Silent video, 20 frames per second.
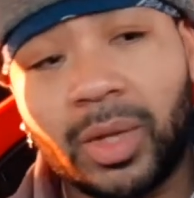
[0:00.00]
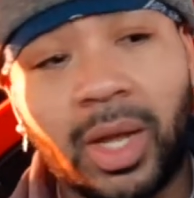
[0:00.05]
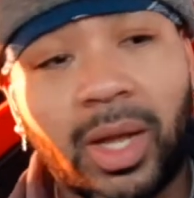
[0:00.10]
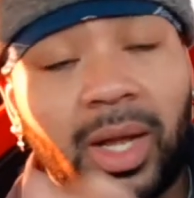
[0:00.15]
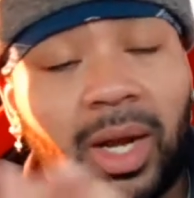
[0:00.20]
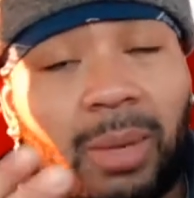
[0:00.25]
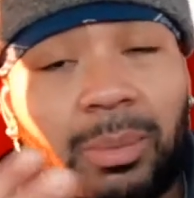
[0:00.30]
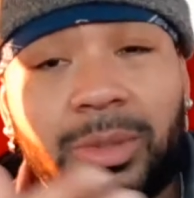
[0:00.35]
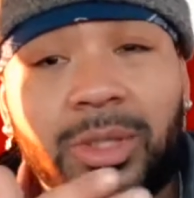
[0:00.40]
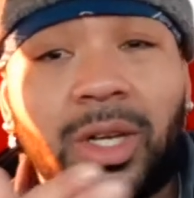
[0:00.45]

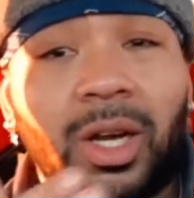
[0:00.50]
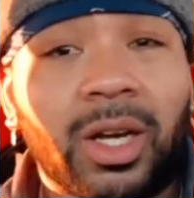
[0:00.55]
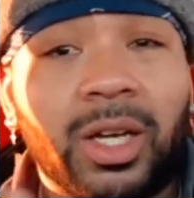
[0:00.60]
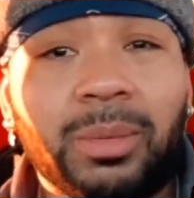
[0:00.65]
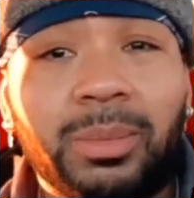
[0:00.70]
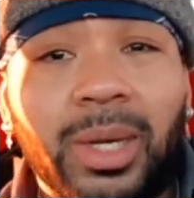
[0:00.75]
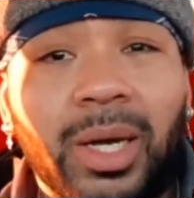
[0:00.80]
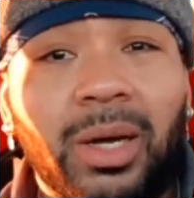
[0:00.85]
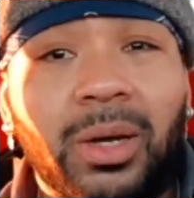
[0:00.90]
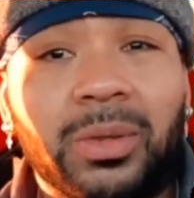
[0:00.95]
And I'm gonna talk
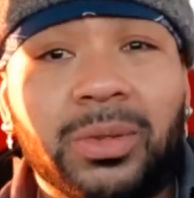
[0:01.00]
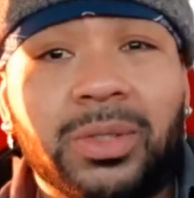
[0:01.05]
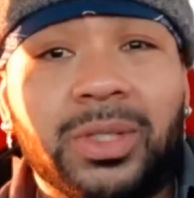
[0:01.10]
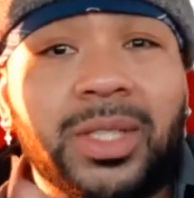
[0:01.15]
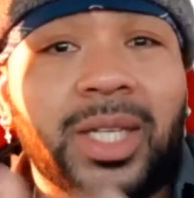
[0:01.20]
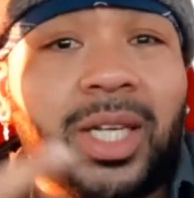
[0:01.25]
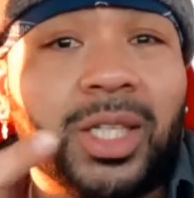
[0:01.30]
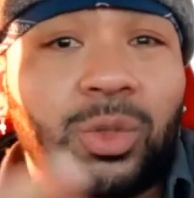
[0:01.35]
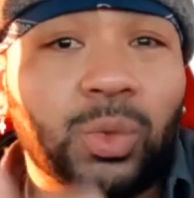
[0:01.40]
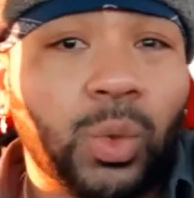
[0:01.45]
about
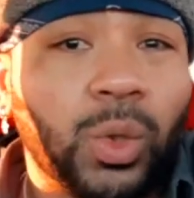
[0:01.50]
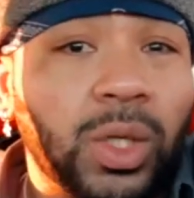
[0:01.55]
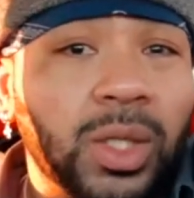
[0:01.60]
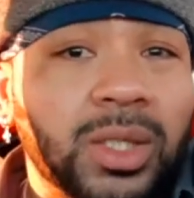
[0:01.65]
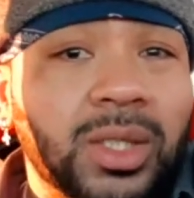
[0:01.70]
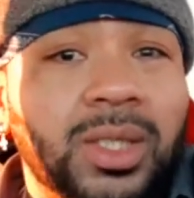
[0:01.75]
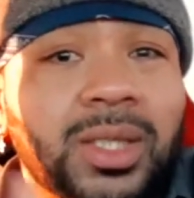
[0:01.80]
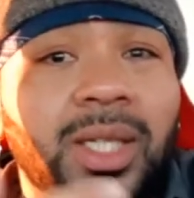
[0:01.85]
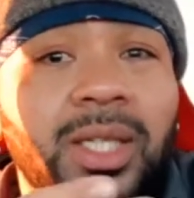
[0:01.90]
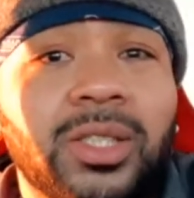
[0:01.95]
stage
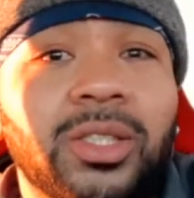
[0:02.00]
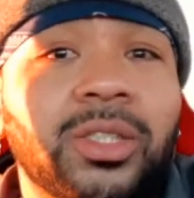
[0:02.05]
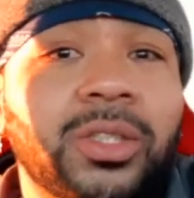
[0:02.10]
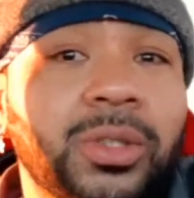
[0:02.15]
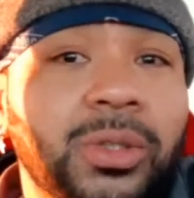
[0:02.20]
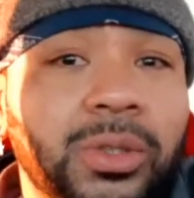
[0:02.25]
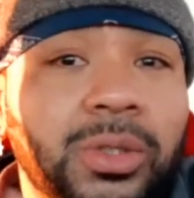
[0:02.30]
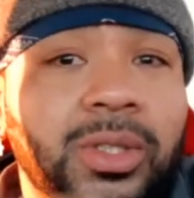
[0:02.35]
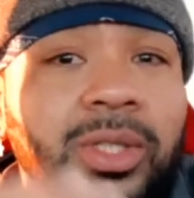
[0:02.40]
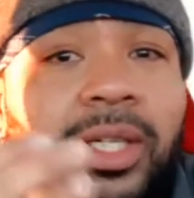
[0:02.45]
1, stage
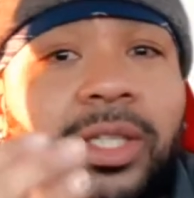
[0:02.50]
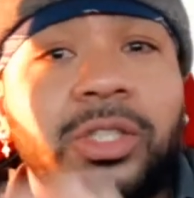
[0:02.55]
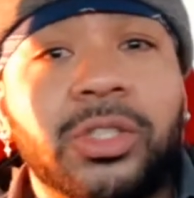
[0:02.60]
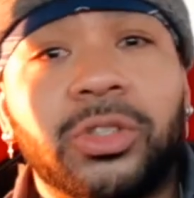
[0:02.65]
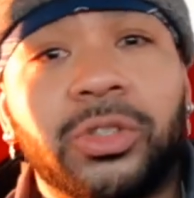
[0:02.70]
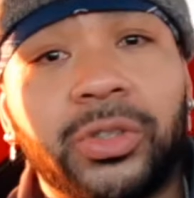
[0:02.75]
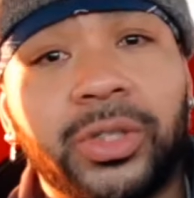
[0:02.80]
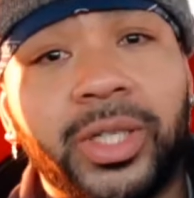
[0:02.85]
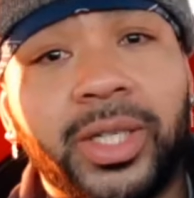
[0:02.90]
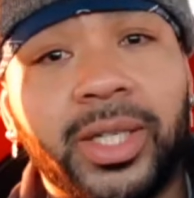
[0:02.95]
2, stage
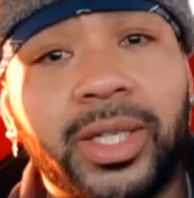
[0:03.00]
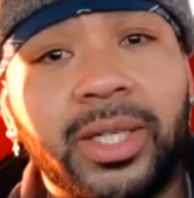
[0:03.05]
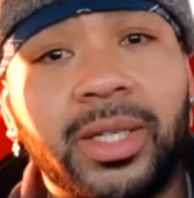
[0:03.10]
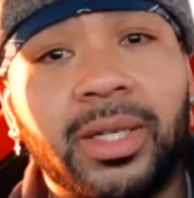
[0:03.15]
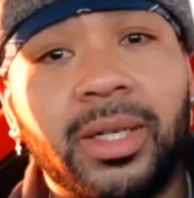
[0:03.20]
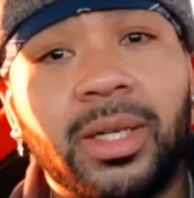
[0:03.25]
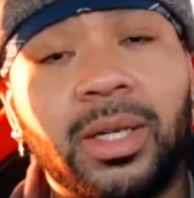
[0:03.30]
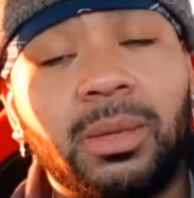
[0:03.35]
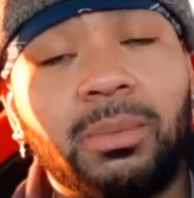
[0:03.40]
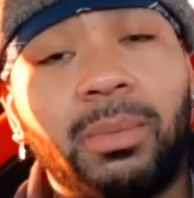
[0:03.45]
3,
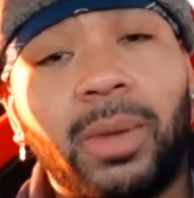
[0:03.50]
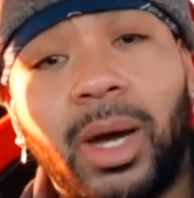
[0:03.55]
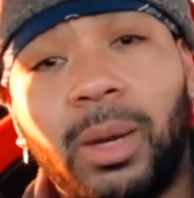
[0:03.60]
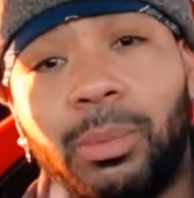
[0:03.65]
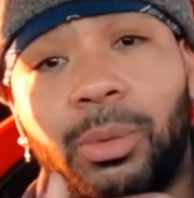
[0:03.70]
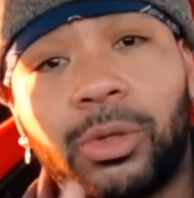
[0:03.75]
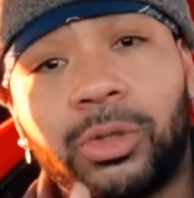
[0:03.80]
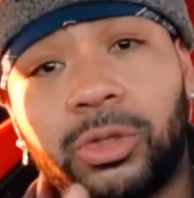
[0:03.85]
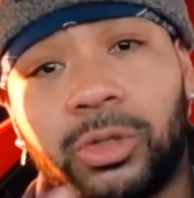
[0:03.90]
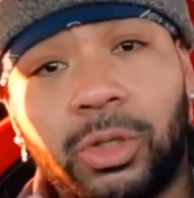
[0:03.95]
my
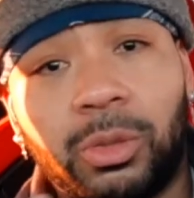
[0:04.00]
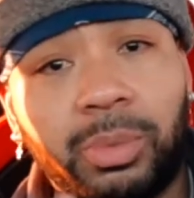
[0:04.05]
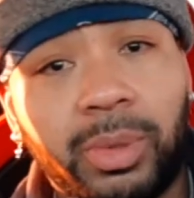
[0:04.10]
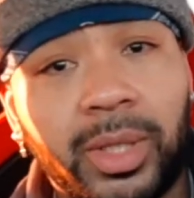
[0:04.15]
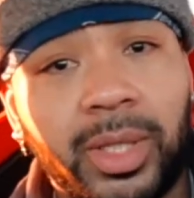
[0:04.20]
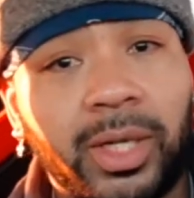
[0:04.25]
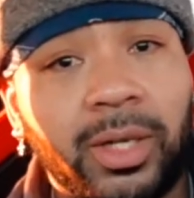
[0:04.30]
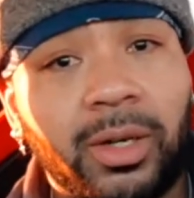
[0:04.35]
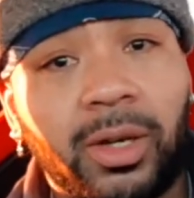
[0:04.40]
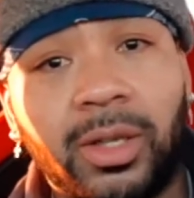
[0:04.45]
personal
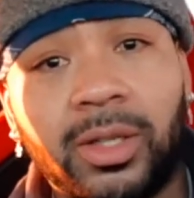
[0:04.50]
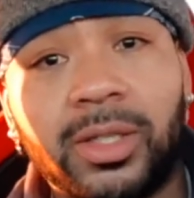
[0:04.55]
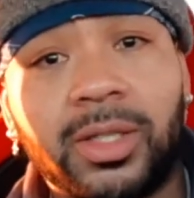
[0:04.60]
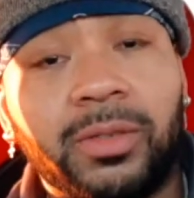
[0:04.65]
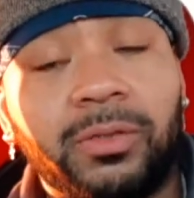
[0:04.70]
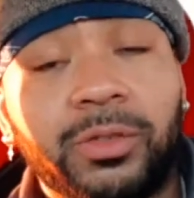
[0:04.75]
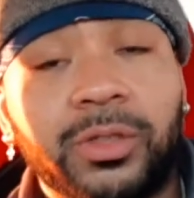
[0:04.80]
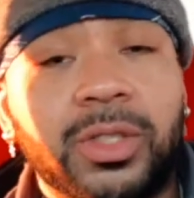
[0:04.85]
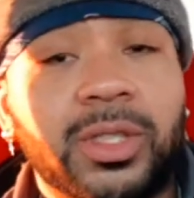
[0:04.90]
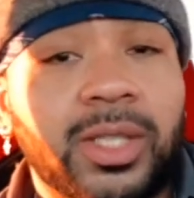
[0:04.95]
opinion on all the
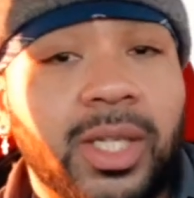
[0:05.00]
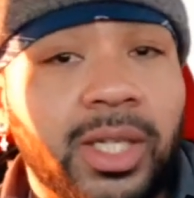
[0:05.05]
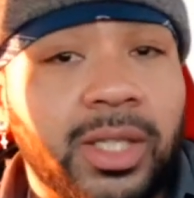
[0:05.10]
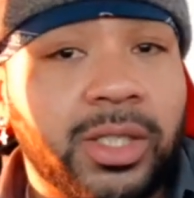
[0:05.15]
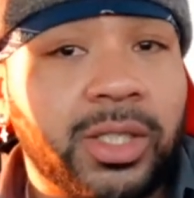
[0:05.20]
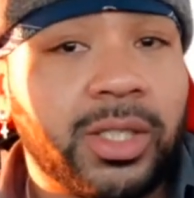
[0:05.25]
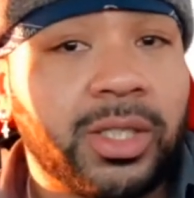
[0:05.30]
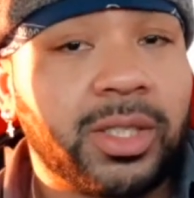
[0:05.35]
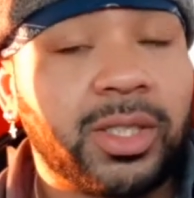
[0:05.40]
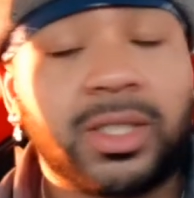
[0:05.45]
different
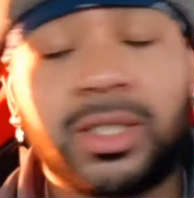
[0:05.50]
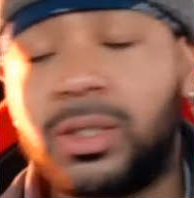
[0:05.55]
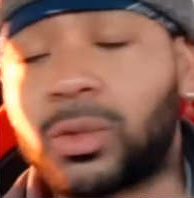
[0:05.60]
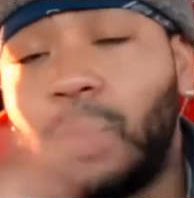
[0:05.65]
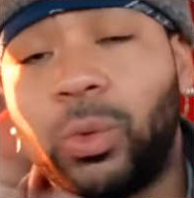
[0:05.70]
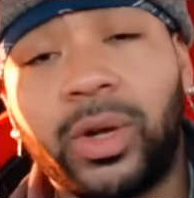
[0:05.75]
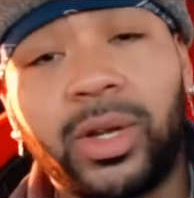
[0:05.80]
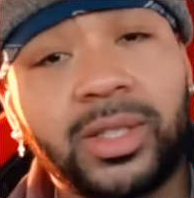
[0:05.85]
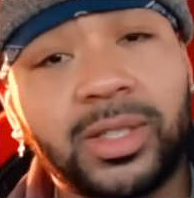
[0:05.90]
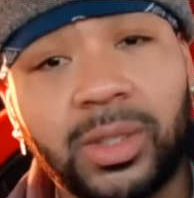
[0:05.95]
stages. Is
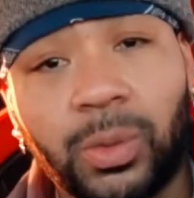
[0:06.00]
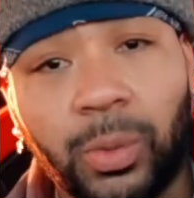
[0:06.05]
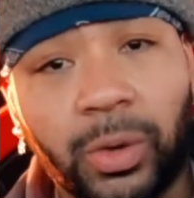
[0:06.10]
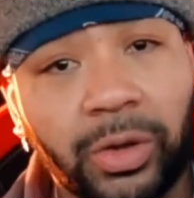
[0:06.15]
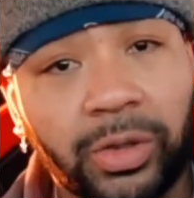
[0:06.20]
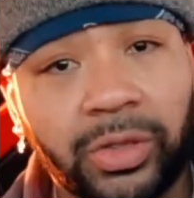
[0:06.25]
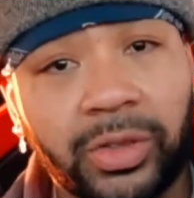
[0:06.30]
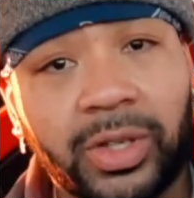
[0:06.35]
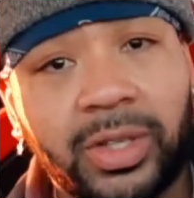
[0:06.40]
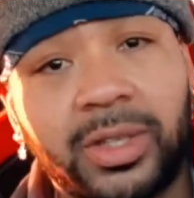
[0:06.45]
it
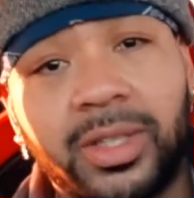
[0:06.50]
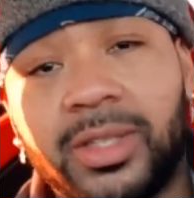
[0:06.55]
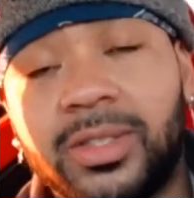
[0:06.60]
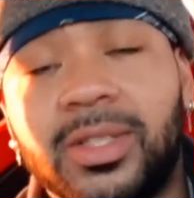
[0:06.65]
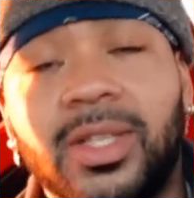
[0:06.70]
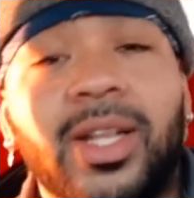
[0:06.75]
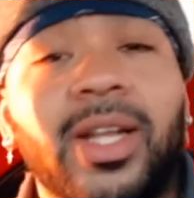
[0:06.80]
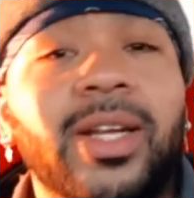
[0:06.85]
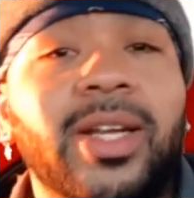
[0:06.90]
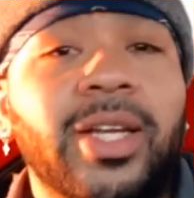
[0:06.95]
worth it? Things
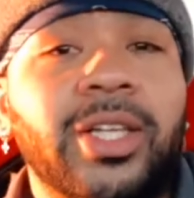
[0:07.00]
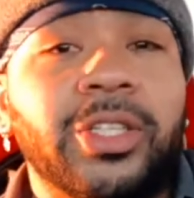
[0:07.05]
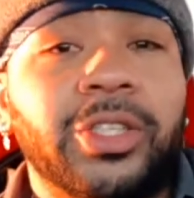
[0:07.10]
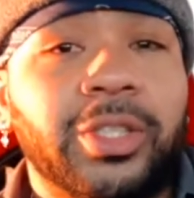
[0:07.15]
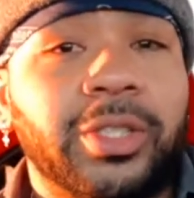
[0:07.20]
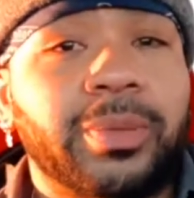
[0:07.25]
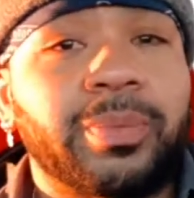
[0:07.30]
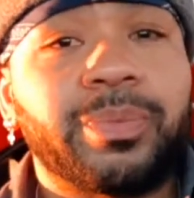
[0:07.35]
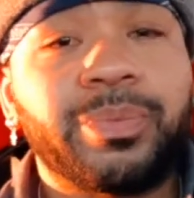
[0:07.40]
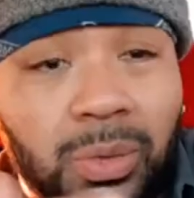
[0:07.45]
of that
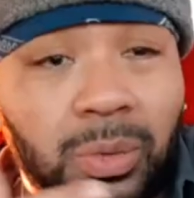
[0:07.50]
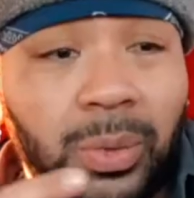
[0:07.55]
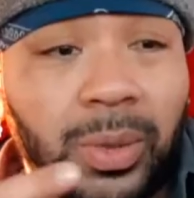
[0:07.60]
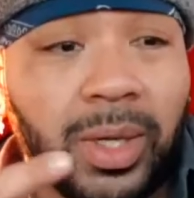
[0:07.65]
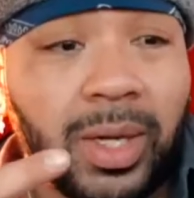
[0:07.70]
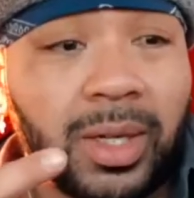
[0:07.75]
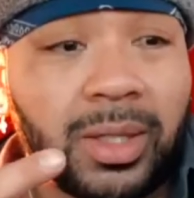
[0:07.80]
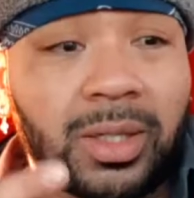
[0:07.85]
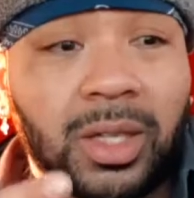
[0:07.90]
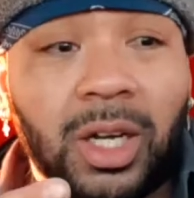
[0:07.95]
nature. We
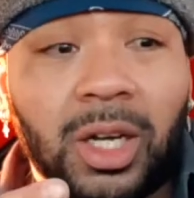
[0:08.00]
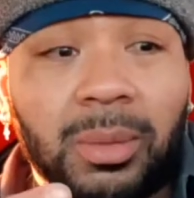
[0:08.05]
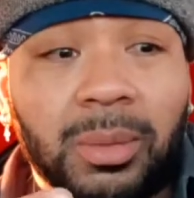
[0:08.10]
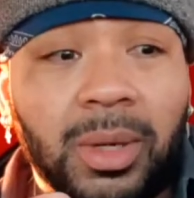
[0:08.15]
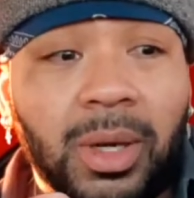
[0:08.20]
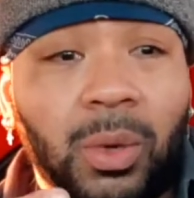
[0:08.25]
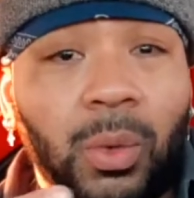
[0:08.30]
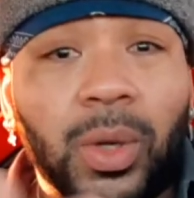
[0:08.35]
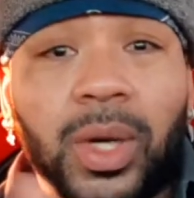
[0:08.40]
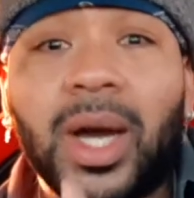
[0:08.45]
got to talk
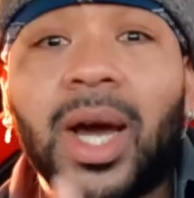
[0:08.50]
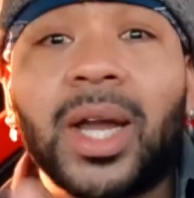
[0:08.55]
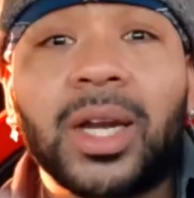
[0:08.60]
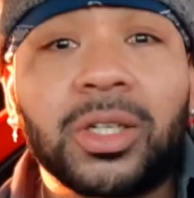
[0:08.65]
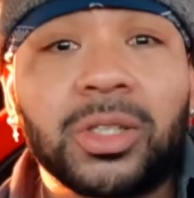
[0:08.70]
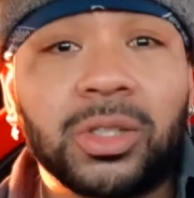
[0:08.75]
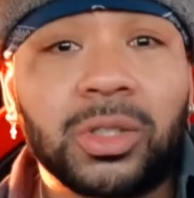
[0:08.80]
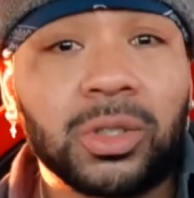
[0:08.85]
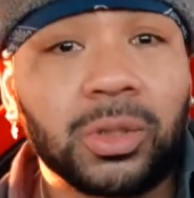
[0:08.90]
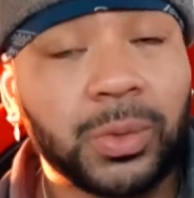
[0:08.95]
about what kind of
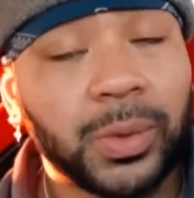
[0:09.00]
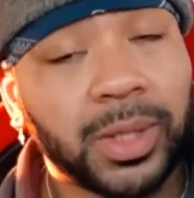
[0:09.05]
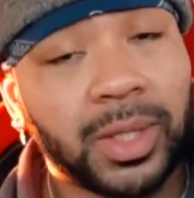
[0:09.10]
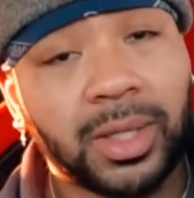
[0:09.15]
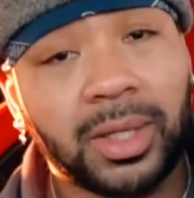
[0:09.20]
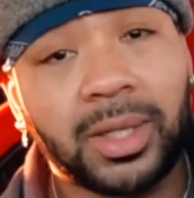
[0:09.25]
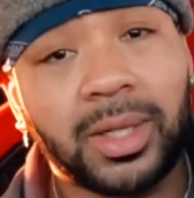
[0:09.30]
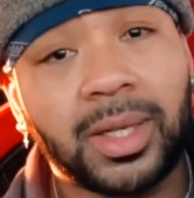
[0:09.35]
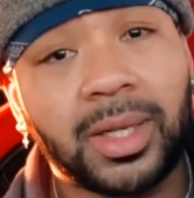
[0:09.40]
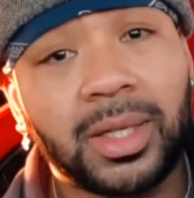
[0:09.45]
tunes we can
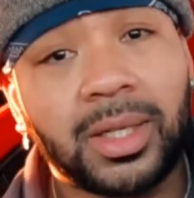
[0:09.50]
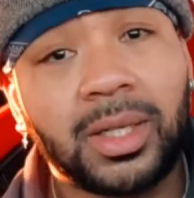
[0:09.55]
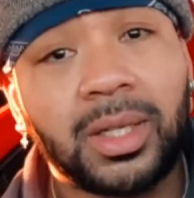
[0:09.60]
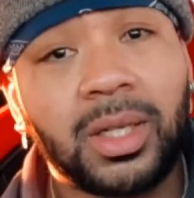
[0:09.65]
get.